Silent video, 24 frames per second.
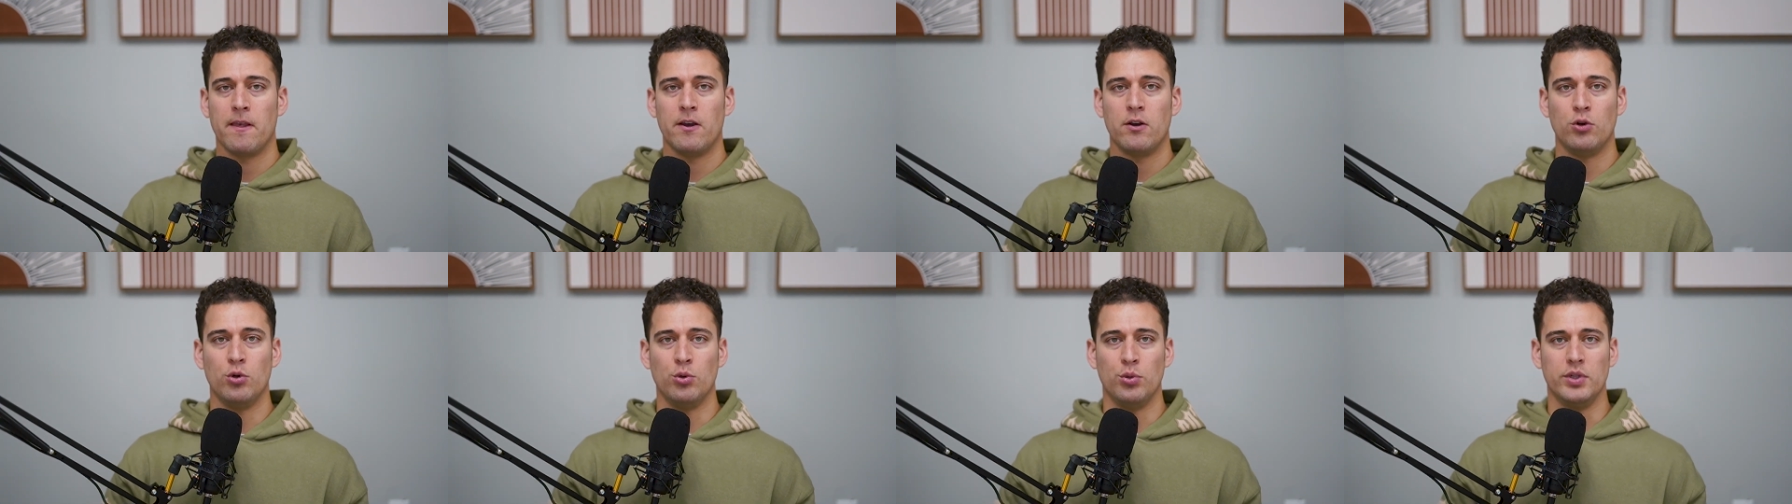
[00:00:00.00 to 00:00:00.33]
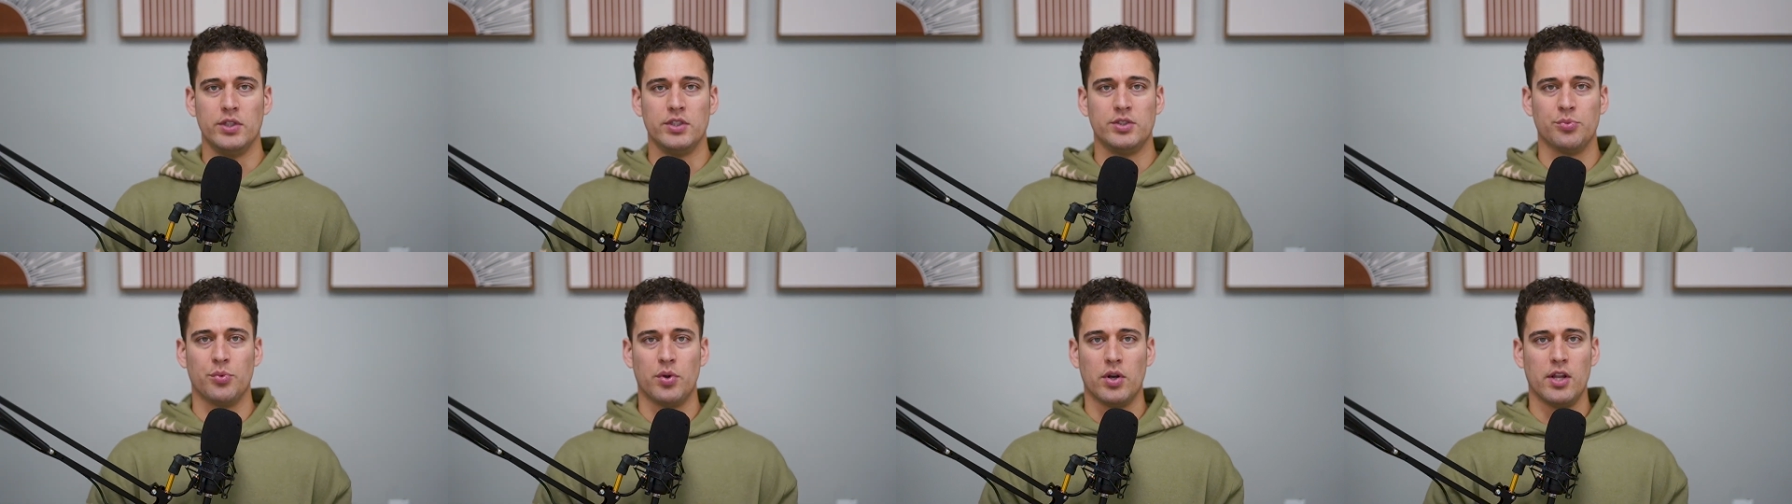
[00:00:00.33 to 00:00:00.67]
who
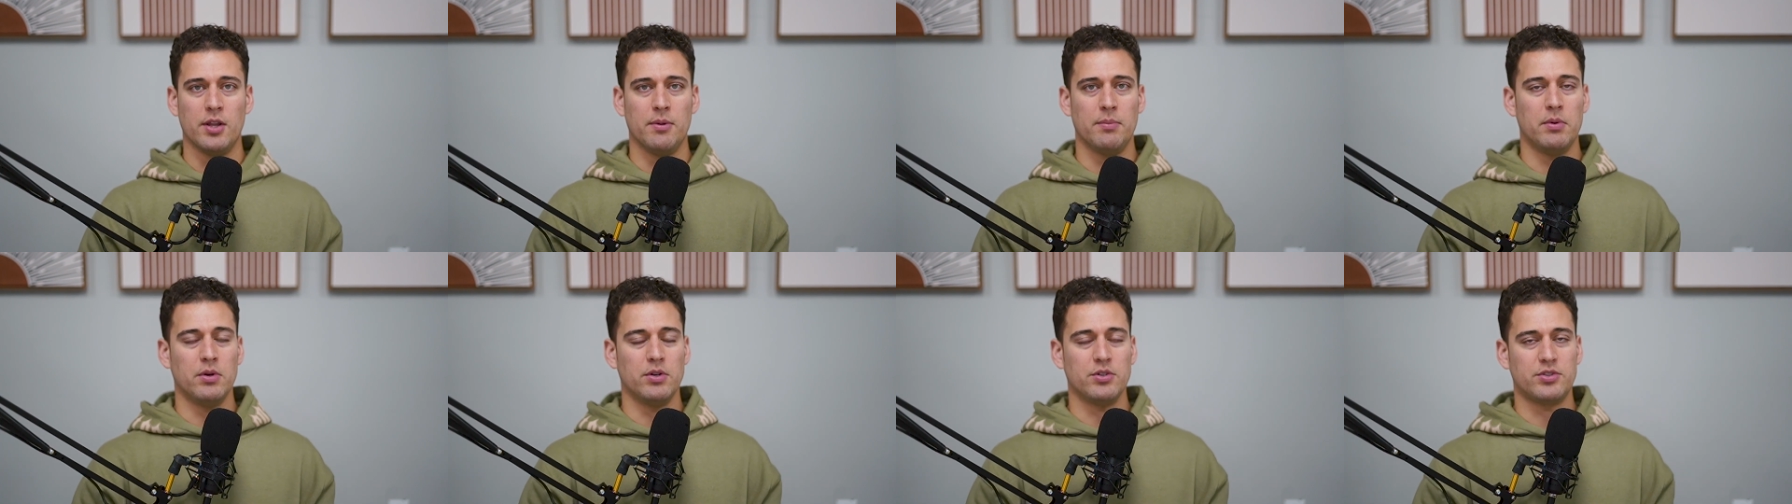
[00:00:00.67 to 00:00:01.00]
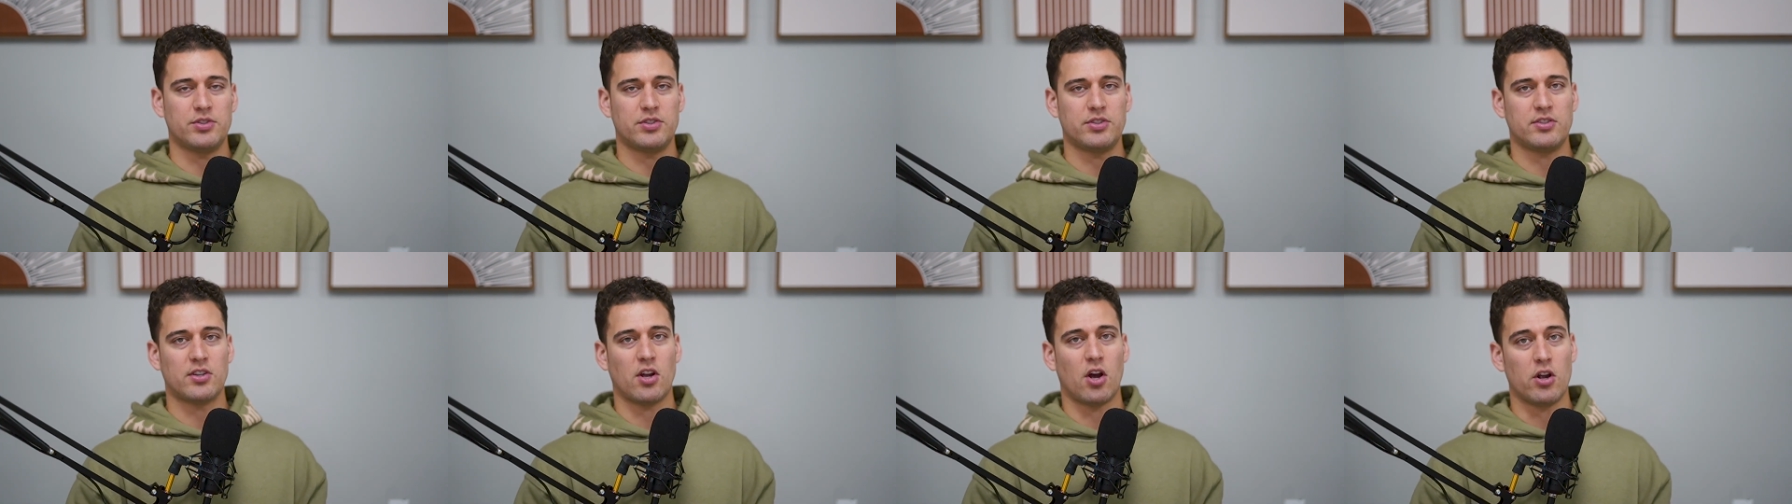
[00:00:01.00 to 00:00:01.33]
is one of the
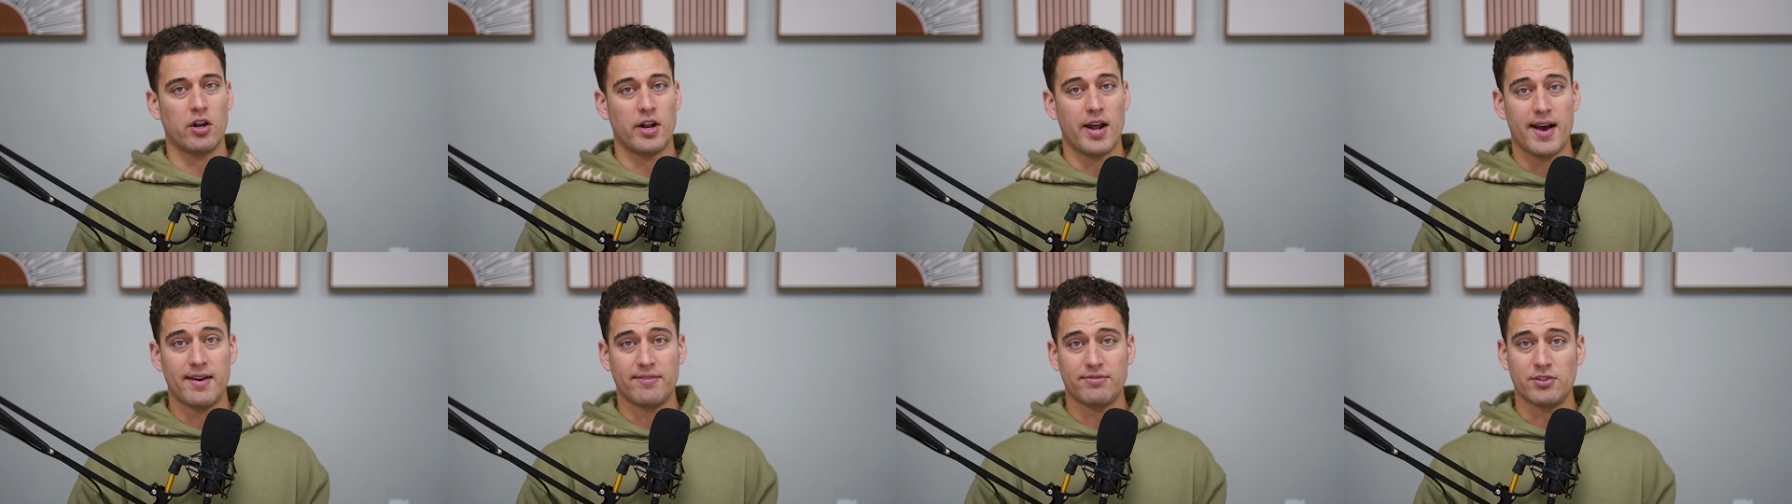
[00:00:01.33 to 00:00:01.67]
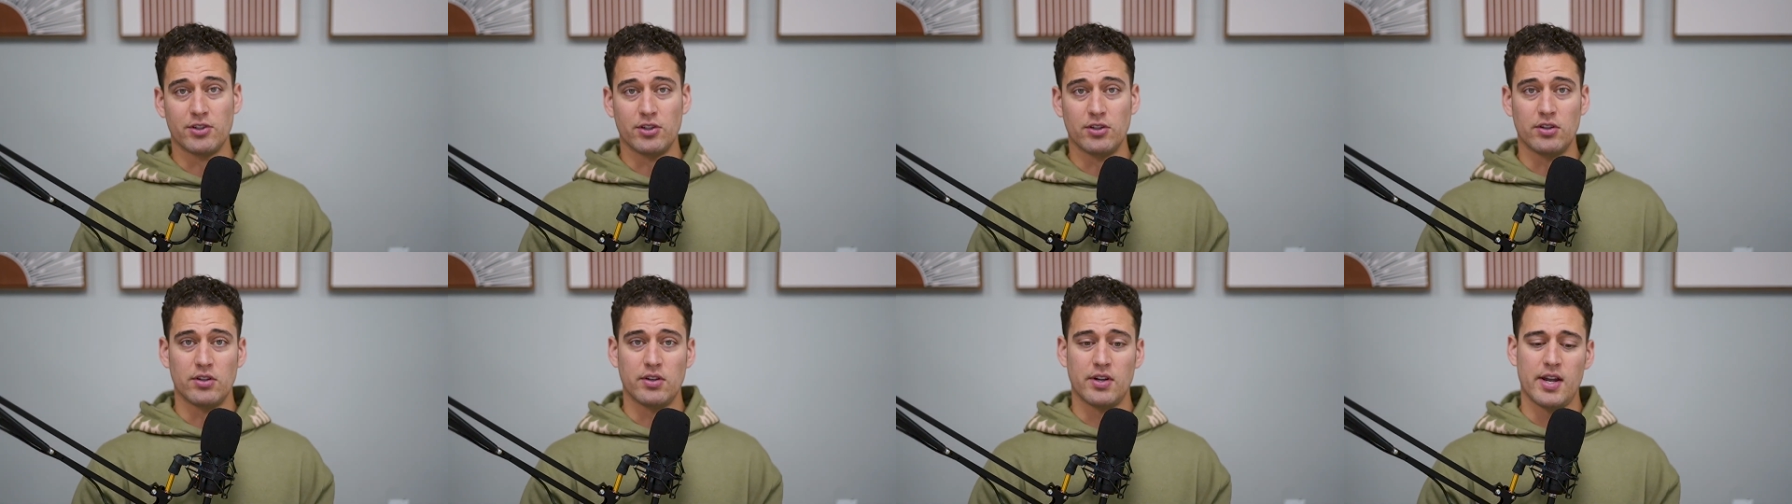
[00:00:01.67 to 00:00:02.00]
most sought
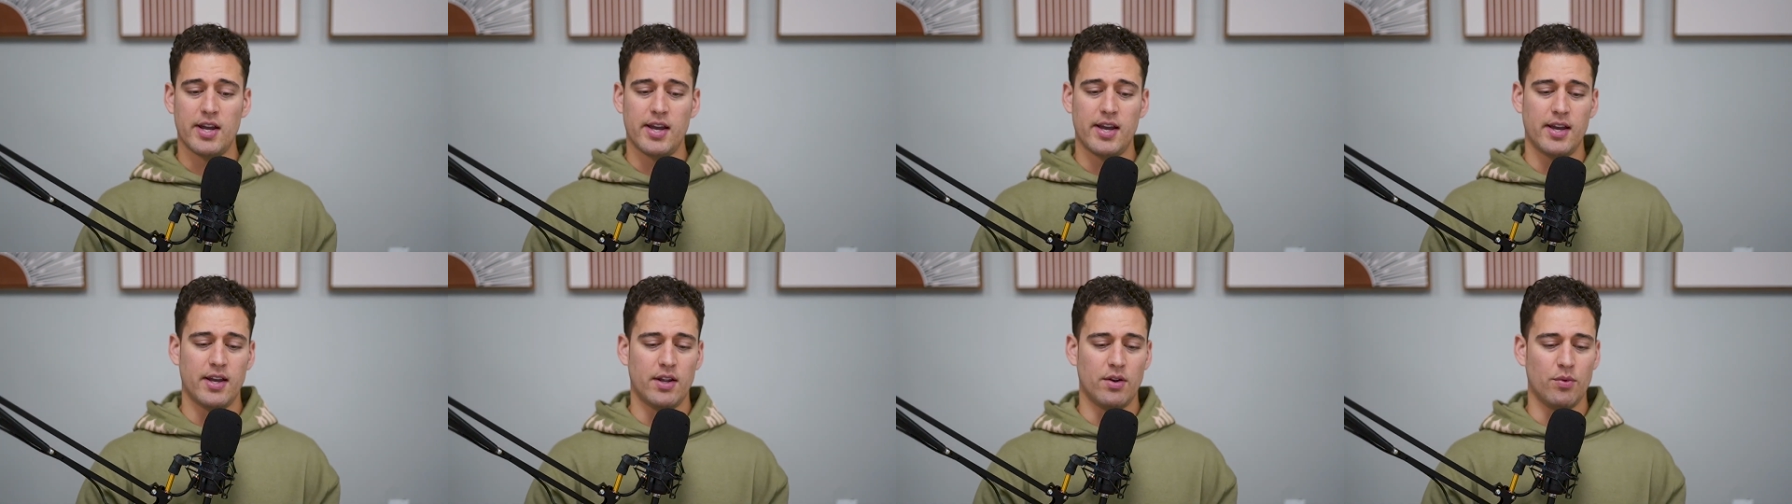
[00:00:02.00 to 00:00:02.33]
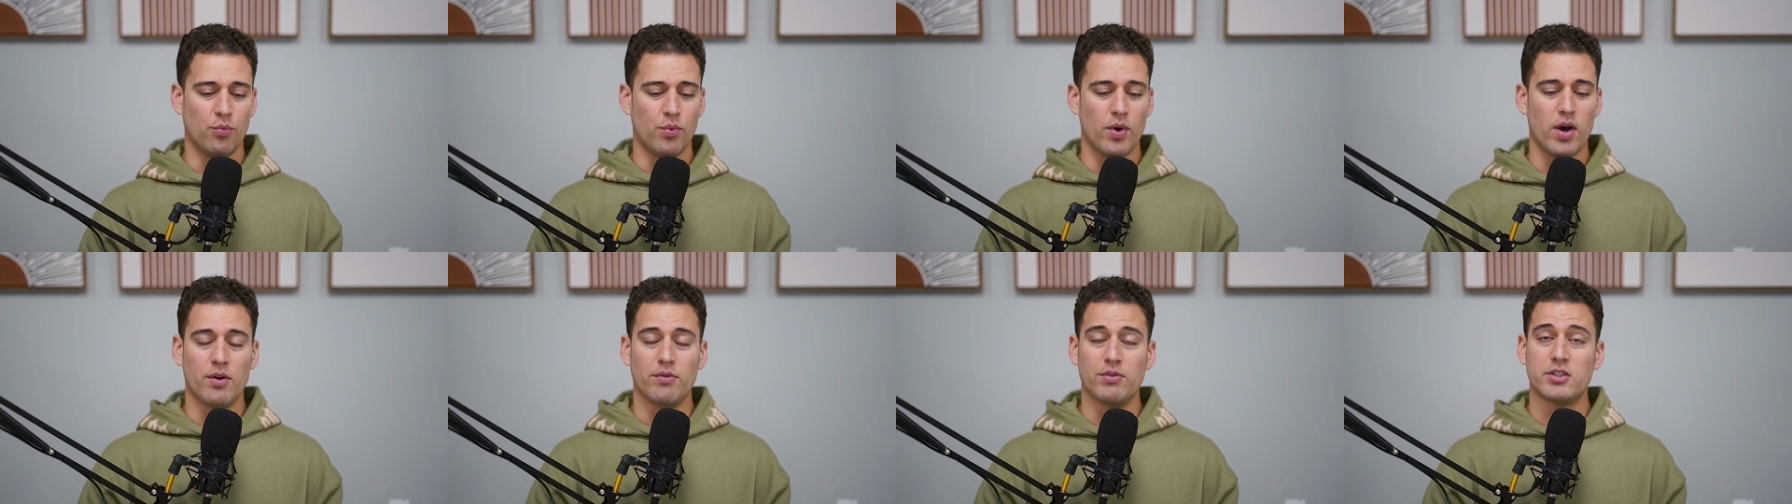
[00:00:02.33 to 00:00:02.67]
after and
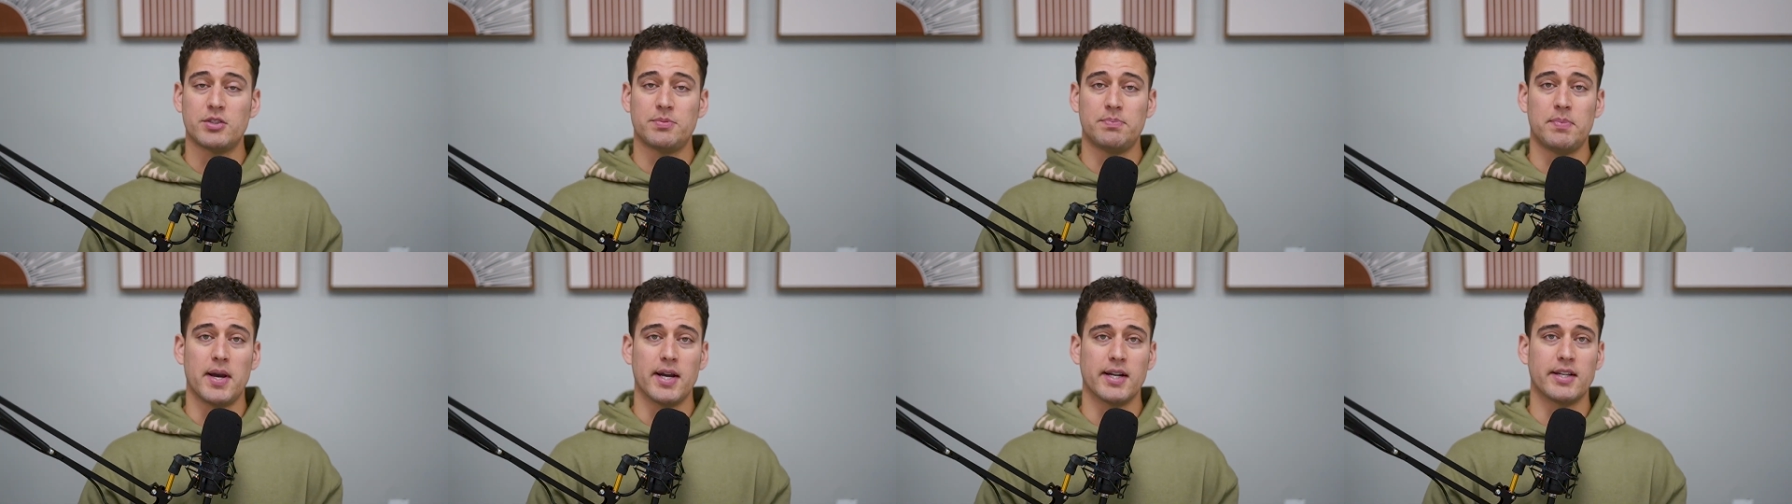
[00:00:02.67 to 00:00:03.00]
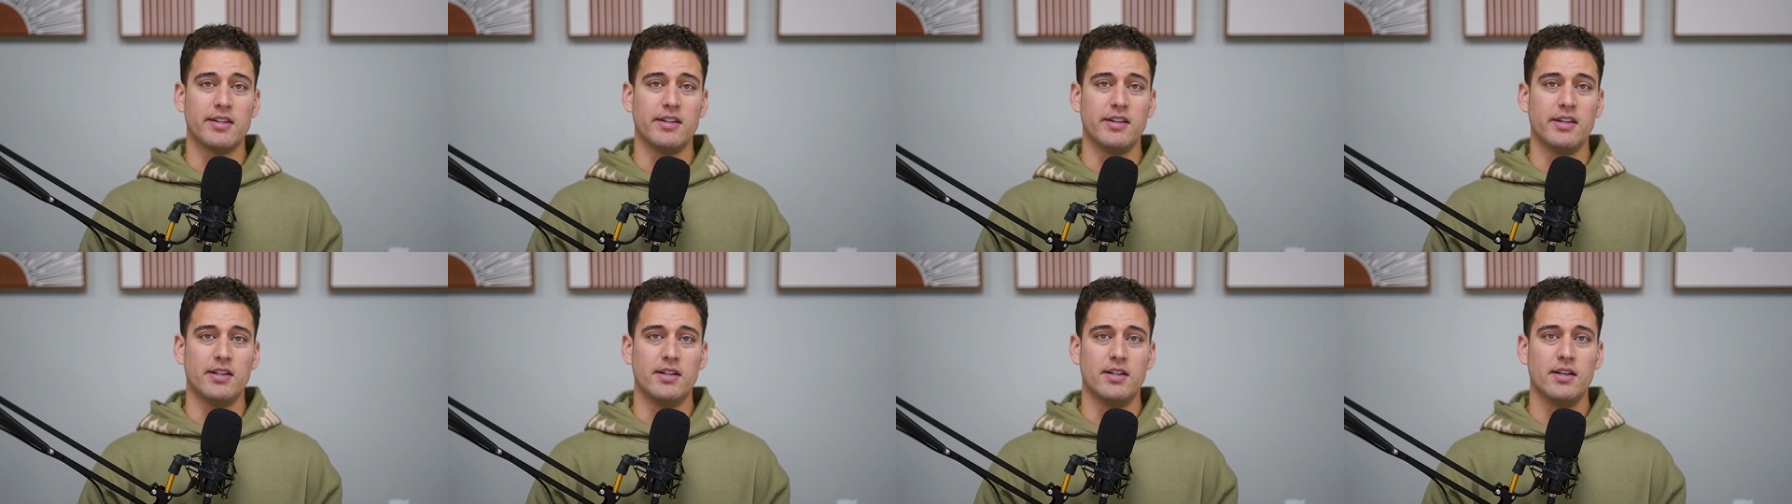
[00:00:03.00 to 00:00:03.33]

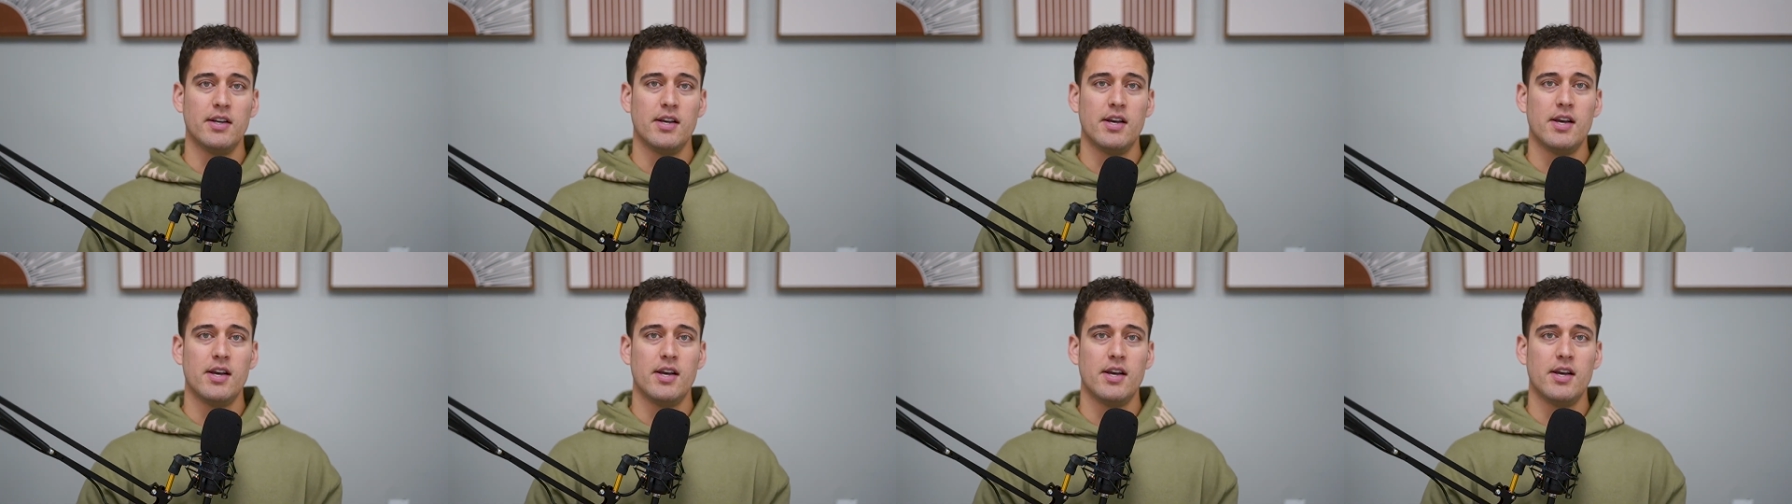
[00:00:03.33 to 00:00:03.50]
well-respected